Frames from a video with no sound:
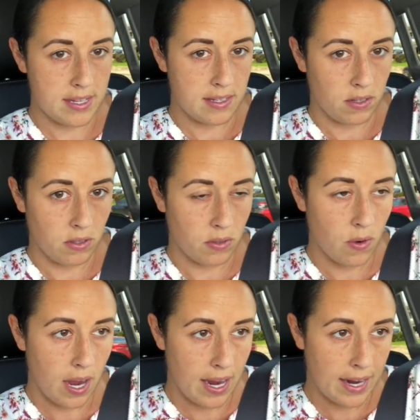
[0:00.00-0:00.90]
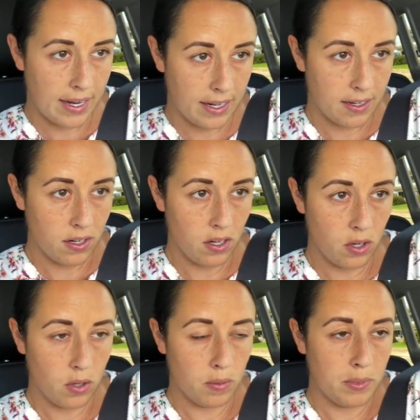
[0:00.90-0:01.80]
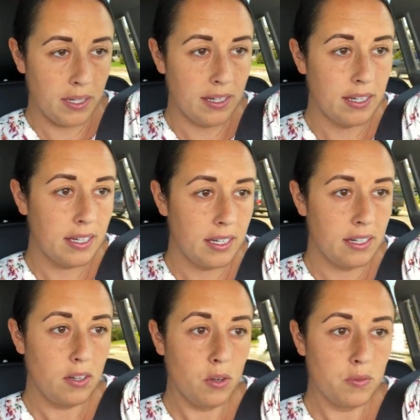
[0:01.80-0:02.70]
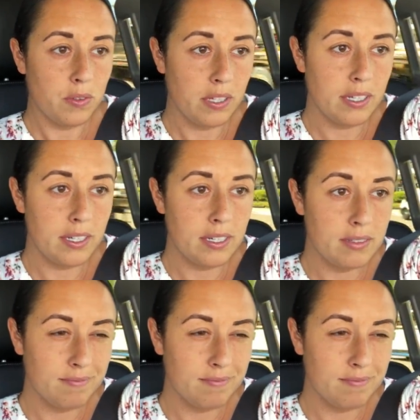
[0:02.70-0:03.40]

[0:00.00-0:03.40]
so I gotta go home and hopefully